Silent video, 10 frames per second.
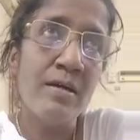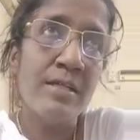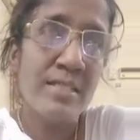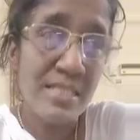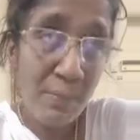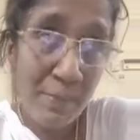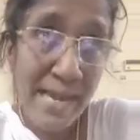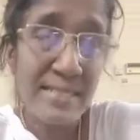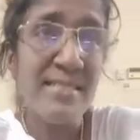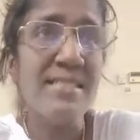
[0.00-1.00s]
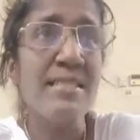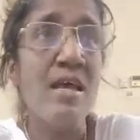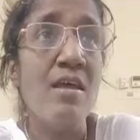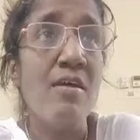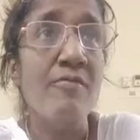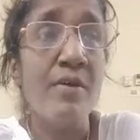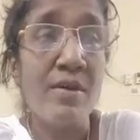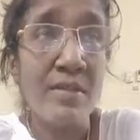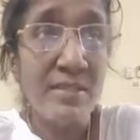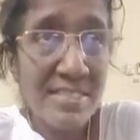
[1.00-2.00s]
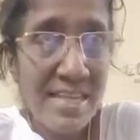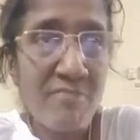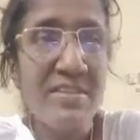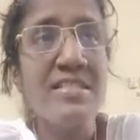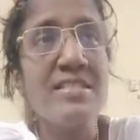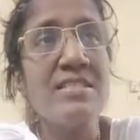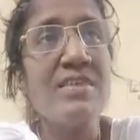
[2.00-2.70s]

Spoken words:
nursing practice, for the staff nurses.